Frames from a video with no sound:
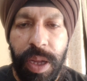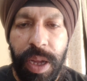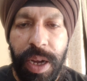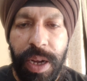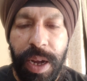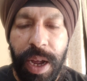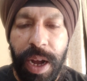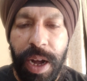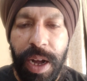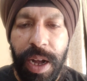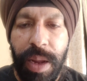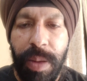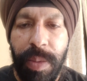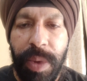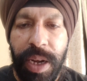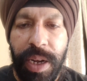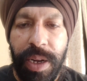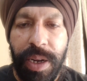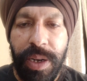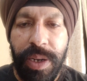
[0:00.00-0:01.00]
it hardly
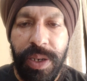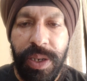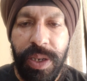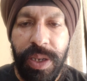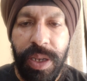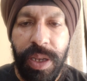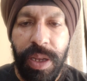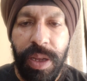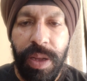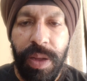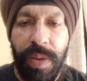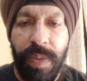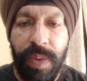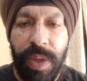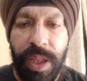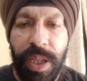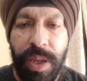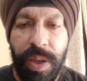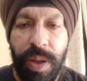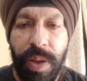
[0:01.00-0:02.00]
matters
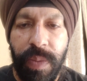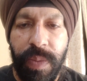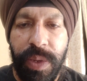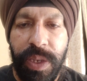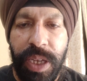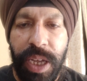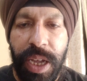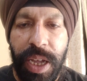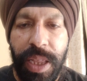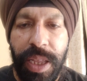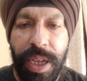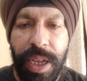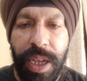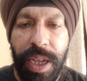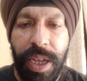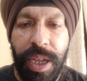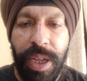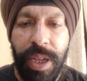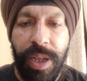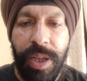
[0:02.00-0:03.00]
whether you are physically
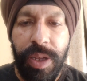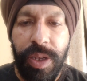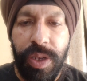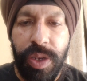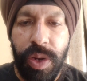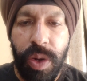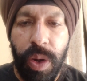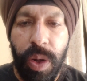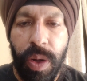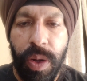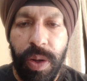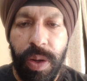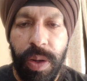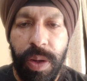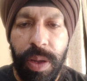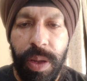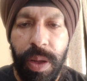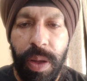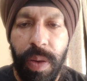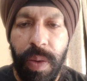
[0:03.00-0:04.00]
strong
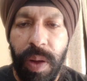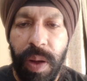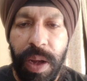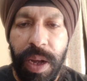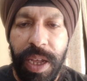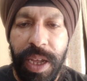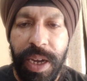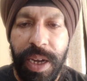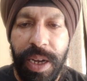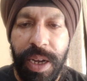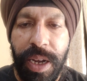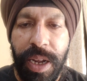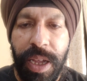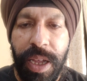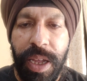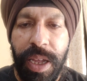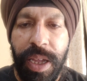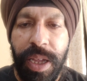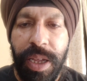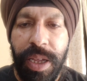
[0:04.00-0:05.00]
or lean.
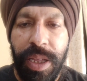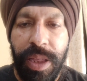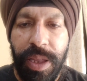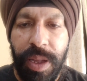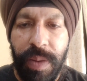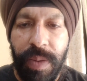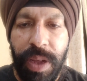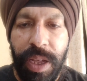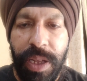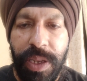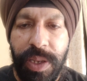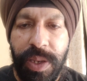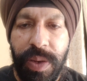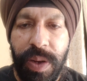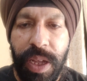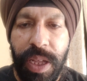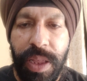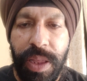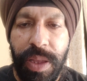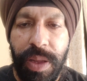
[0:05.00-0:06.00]
The real
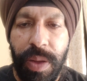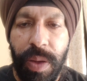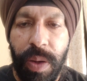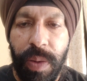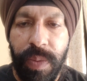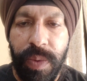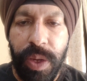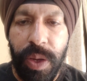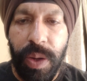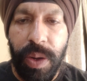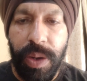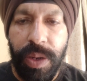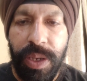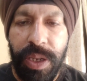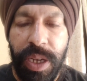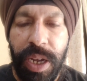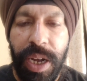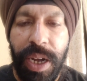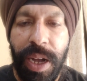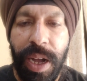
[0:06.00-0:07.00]
strength of
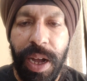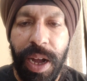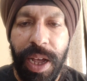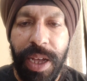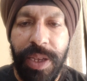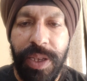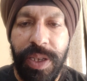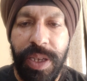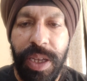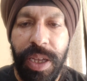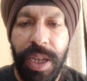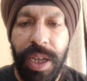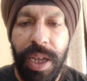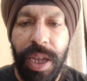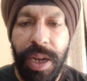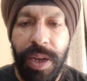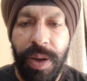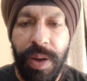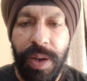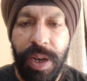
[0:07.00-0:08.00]
yours, it lies
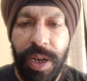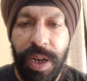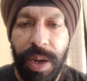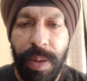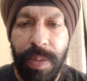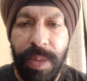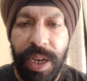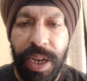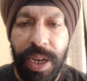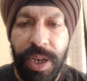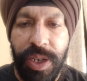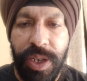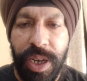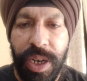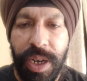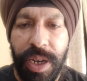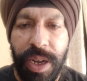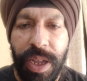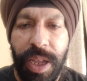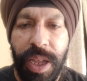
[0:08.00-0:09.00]
in your
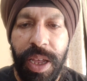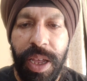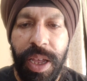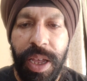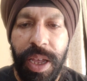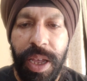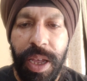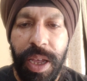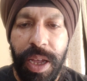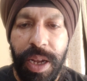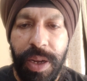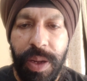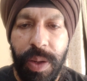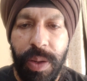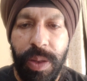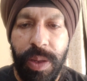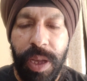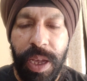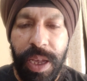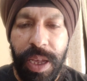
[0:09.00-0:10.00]
determination, in
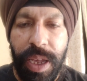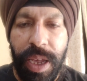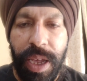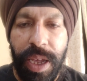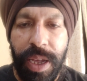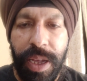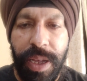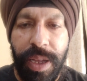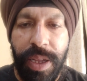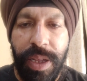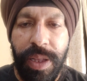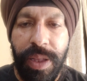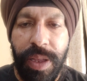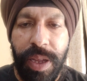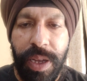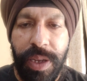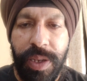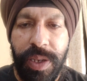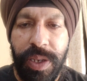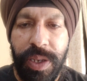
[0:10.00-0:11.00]
your thinking.
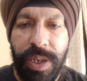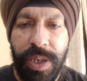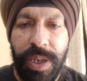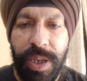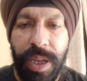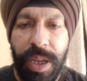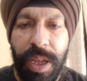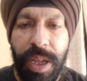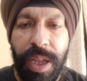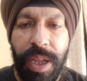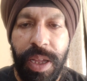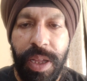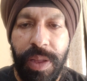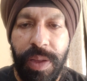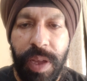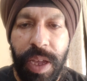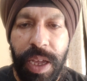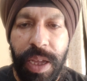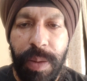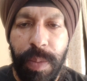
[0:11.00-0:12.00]
Thus,
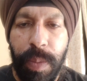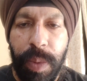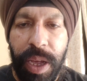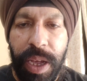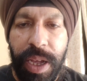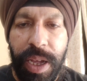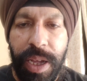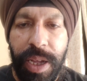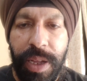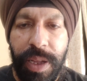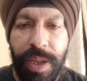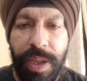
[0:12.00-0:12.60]
think big